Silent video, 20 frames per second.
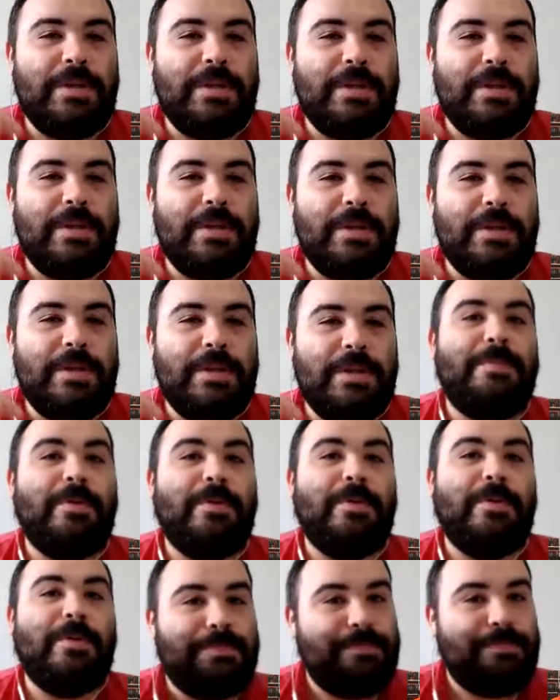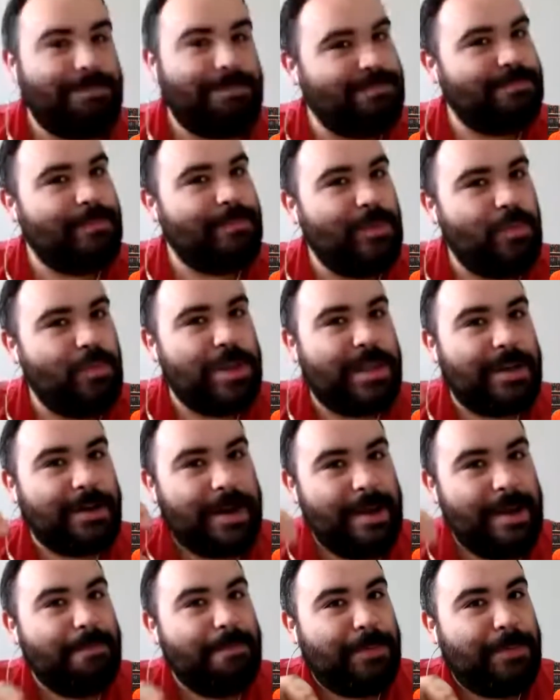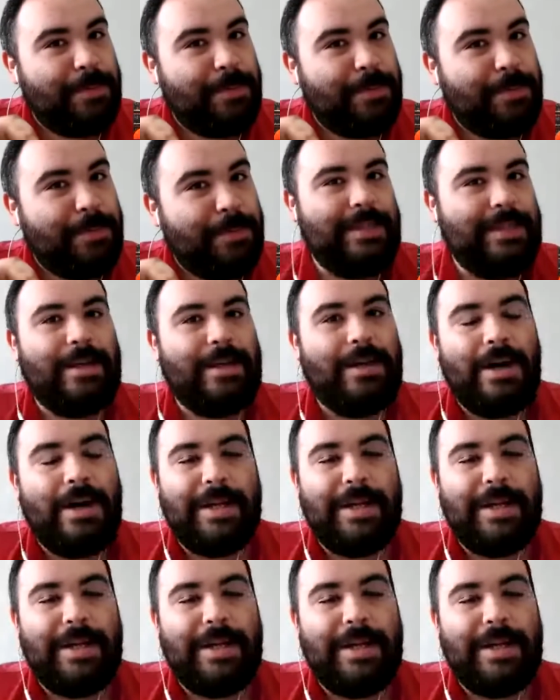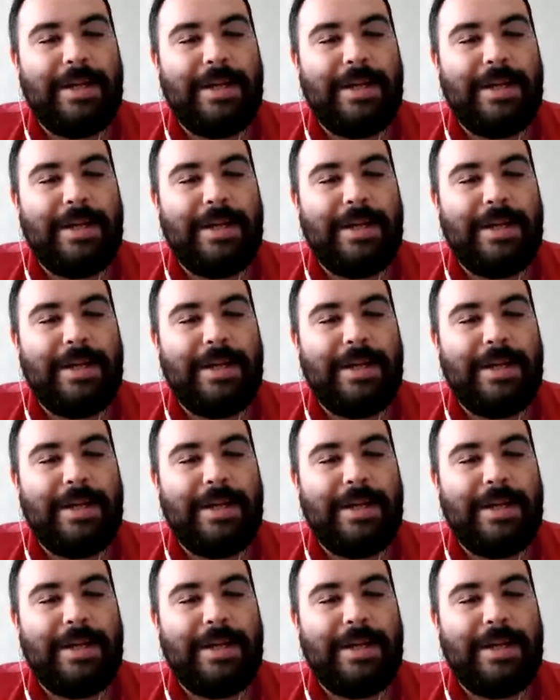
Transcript: many people with their input on it.